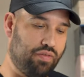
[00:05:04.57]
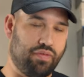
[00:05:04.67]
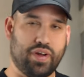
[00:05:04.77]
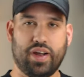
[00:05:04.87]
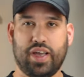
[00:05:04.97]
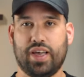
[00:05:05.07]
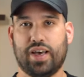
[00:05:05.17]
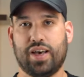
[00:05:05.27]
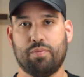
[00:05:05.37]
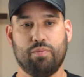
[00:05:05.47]
Very,
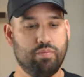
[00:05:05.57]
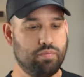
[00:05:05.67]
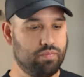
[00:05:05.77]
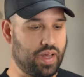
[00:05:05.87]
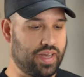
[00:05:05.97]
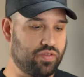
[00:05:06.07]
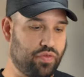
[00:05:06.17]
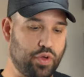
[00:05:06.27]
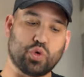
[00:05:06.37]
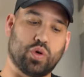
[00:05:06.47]
um, I guess,
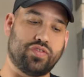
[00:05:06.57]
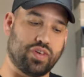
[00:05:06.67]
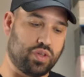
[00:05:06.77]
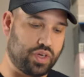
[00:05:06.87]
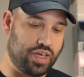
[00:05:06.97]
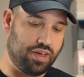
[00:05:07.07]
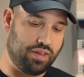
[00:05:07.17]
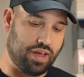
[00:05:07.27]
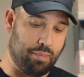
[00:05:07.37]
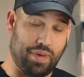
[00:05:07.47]
futuristic
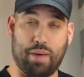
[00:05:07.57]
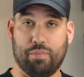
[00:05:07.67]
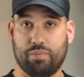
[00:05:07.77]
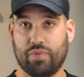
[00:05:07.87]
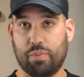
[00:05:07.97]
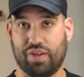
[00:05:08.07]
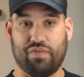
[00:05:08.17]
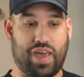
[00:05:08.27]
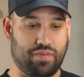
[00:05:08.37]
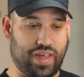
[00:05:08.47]
looking. I'm, I'm a big
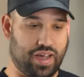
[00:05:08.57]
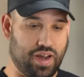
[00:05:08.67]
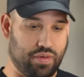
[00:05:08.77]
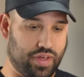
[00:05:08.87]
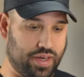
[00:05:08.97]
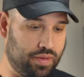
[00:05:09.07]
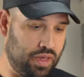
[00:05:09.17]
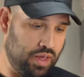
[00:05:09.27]
fan of that kind of thing.